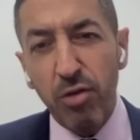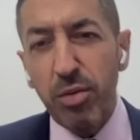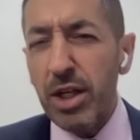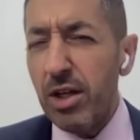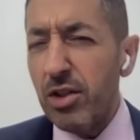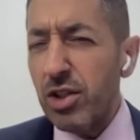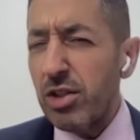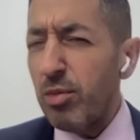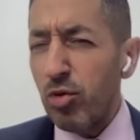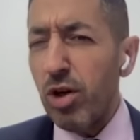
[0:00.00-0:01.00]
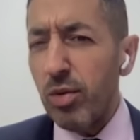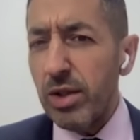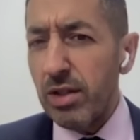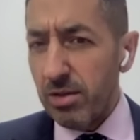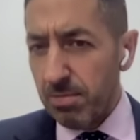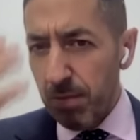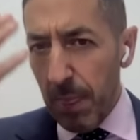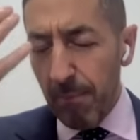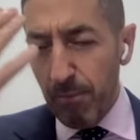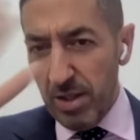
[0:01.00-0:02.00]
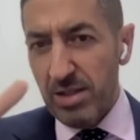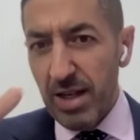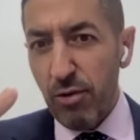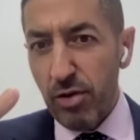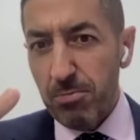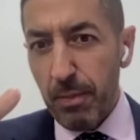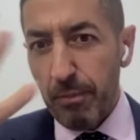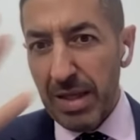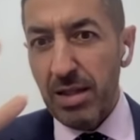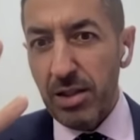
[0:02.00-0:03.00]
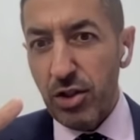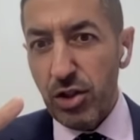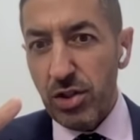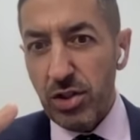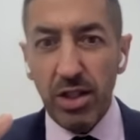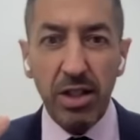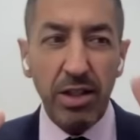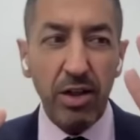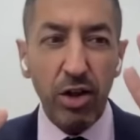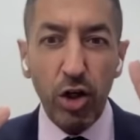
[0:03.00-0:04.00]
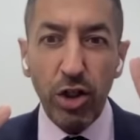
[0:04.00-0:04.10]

everybody here says something wrong with that. This half, making decisions that